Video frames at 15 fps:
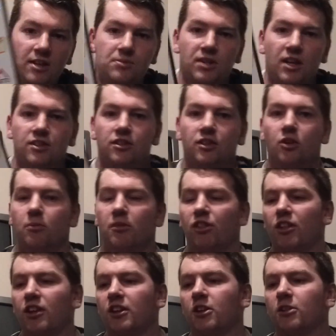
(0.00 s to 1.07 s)
And this game's
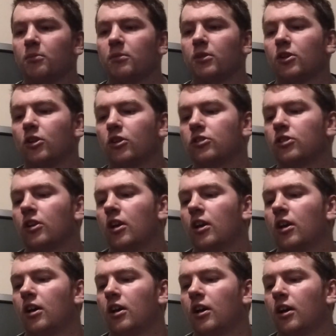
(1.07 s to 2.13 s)
actually got me thinking,
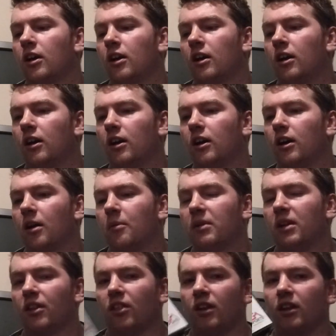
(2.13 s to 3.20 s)
because
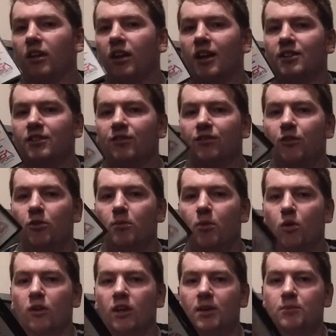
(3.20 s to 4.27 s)
I mean, I think as
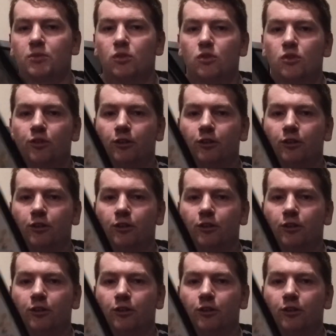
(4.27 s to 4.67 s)
football